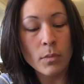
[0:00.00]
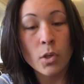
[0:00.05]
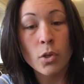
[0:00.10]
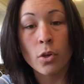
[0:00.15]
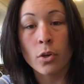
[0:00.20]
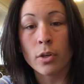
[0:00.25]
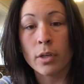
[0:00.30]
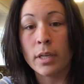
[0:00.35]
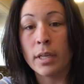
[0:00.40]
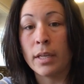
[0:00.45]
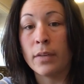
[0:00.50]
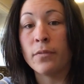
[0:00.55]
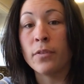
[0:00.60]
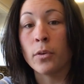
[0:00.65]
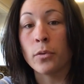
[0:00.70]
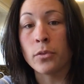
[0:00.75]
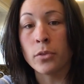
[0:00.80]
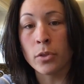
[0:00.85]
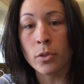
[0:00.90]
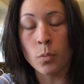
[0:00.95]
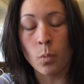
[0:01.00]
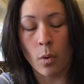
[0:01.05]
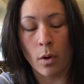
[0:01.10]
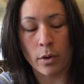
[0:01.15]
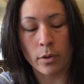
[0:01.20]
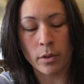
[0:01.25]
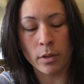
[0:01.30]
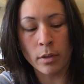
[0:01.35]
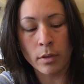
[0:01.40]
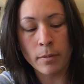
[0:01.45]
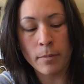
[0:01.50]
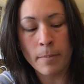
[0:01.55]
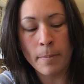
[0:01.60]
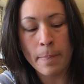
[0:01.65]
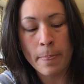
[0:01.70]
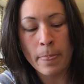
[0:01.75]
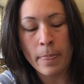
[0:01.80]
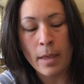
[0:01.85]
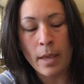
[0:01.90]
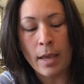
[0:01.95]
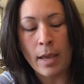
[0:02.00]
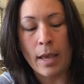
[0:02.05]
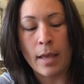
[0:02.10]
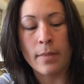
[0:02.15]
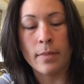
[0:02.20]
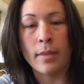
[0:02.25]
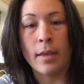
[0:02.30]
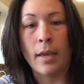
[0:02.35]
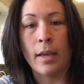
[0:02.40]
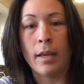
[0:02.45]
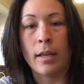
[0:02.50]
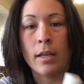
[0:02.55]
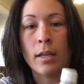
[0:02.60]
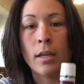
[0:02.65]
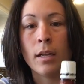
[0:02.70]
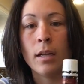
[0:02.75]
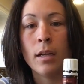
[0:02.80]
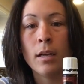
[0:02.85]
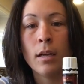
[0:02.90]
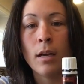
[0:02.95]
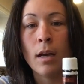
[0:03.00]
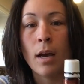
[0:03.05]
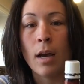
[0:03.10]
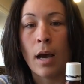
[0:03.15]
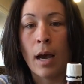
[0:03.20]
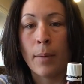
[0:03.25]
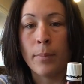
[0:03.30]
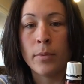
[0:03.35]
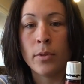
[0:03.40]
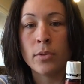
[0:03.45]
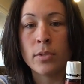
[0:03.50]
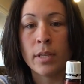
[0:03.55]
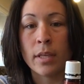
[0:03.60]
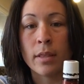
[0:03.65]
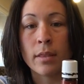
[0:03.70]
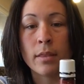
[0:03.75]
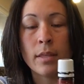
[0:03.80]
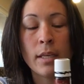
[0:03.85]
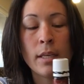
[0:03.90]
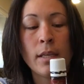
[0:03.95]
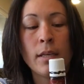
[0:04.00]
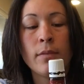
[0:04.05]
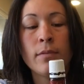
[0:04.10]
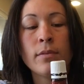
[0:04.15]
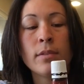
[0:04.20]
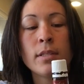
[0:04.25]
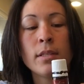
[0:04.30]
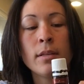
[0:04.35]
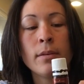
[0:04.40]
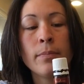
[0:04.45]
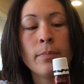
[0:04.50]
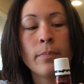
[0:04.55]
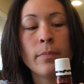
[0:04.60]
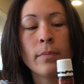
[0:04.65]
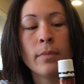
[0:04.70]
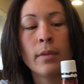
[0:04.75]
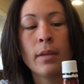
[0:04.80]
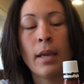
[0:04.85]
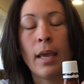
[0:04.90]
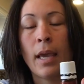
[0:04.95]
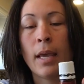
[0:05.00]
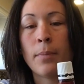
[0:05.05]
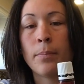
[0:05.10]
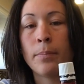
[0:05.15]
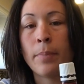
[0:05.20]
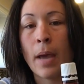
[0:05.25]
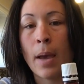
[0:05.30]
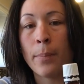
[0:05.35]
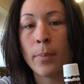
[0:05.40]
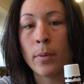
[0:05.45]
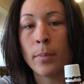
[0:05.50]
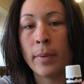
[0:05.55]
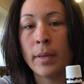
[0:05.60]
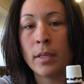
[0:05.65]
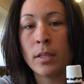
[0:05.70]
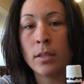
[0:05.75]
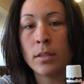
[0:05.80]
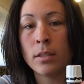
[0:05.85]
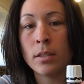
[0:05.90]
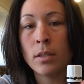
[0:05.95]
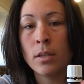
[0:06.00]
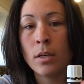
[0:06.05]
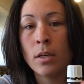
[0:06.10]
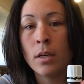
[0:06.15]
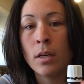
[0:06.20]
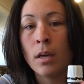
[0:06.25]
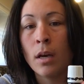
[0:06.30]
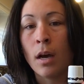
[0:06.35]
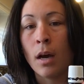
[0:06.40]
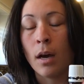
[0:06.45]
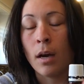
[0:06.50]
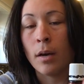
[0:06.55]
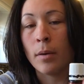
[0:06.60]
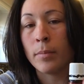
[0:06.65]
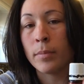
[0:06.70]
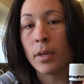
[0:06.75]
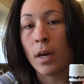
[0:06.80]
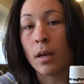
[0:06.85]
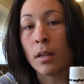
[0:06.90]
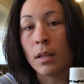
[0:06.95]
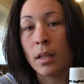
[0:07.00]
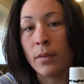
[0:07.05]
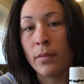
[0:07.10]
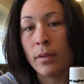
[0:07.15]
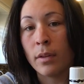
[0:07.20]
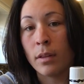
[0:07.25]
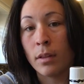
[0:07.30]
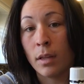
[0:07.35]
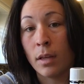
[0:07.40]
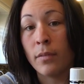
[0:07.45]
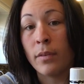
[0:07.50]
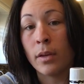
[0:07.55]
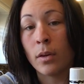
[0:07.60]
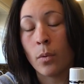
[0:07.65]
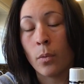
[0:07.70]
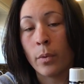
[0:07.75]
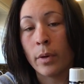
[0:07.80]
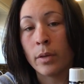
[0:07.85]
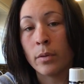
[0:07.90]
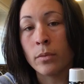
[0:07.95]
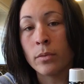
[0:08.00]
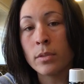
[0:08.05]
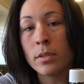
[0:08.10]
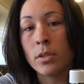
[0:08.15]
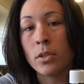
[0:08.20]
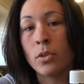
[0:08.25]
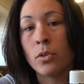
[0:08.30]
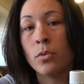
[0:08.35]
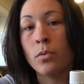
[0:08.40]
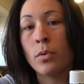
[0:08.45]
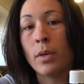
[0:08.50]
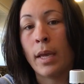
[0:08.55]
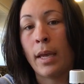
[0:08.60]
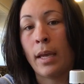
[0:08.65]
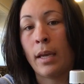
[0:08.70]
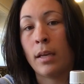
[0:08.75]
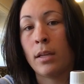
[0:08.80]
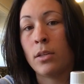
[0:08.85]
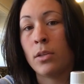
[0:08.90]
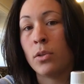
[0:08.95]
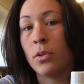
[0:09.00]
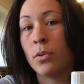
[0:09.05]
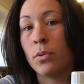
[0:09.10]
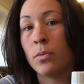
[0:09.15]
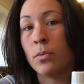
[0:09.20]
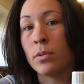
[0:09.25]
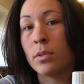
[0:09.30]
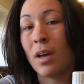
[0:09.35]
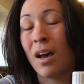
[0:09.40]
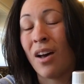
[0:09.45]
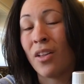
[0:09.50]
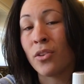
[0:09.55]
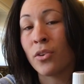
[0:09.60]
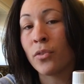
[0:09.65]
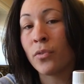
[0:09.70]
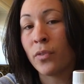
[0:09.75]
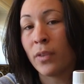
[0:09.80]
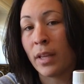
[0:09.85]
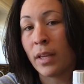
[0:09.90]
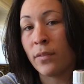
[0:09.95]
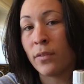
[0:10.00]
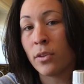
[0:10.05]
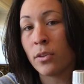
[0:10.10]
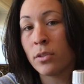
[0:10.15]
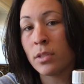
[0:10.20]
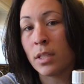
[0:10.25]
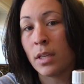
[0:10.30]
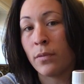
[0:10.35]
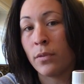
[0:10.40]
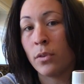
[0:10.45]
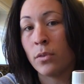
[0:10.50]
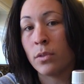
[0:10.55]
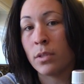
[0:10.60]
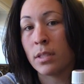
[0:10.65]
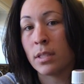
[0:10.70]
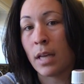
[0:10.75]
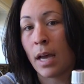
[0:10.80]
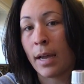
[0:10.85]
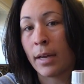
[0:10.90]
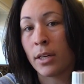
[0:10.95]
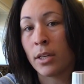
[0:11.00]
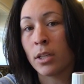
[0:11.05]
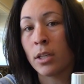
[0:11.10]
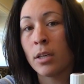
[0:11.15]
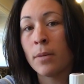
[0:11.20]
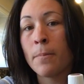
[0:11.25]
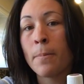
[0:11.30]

You're going to need filtered water, and then I'm using thieves and peppermint, young living oils. You can use other flavors if you desire.